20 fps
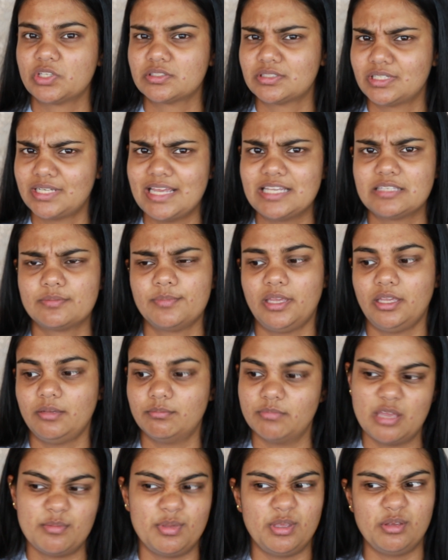because it takes me
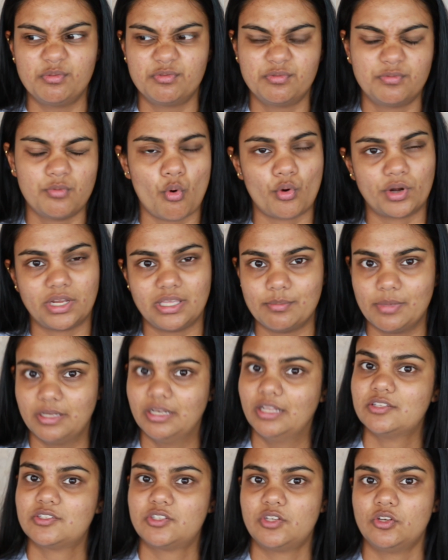maybe 40
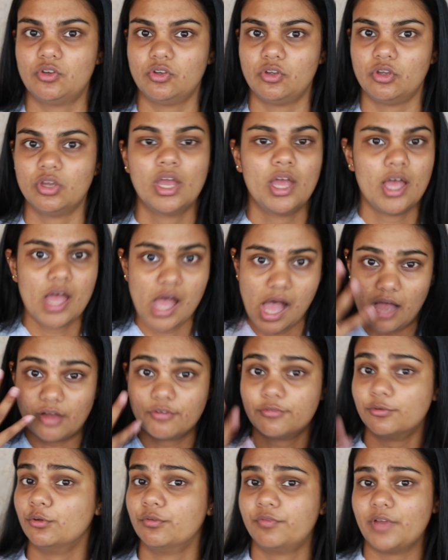minutes to do
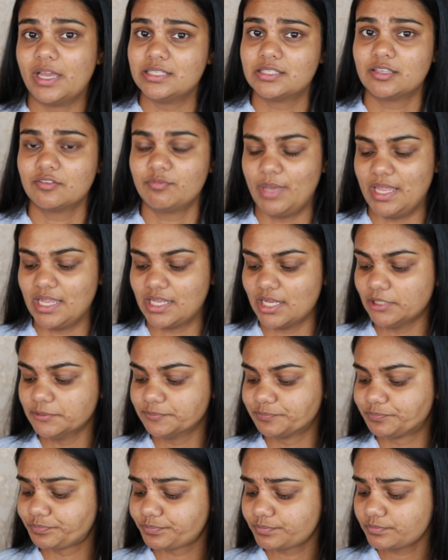a full face of
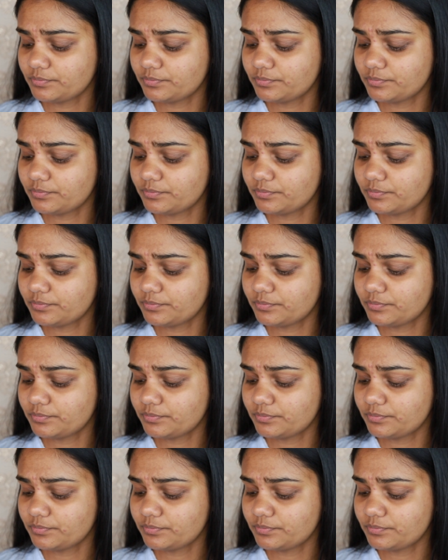makeup,